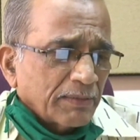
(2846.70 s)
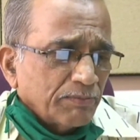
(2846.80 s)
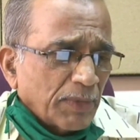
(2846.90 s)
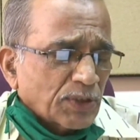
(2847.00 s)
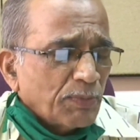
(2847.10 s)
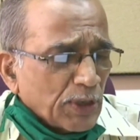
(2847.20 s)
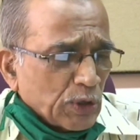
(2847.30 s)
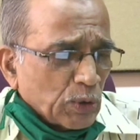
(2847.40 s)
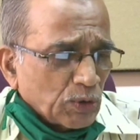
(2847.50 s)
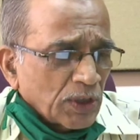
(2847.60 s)
must be
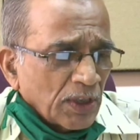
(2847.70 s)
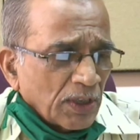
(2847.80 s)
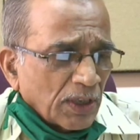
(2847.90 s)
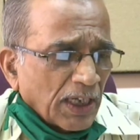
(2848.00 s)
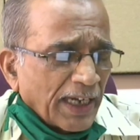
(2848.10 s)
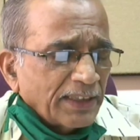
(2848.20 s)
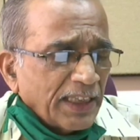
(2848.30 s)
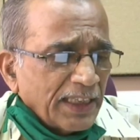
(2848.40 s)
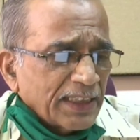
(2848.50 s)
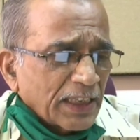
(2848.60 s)
used, and
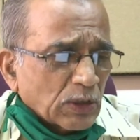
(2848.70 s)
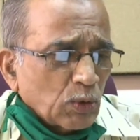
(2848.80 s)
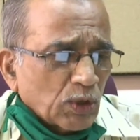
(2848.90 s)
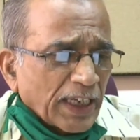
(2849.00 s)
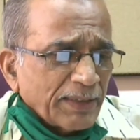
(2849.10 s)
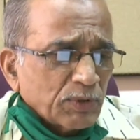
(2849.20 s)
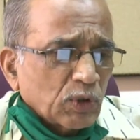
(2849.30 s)
these are two types: